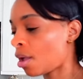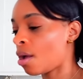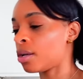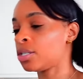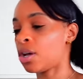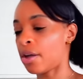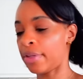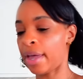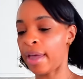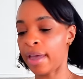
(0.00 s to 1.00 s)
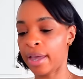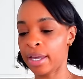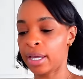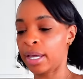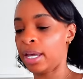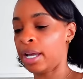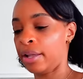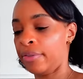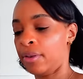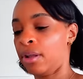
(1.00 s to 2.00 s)
Y'all saw the egg
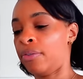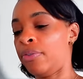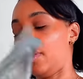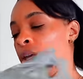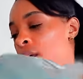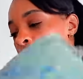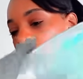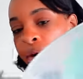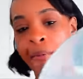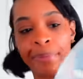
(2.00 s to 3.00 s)
and the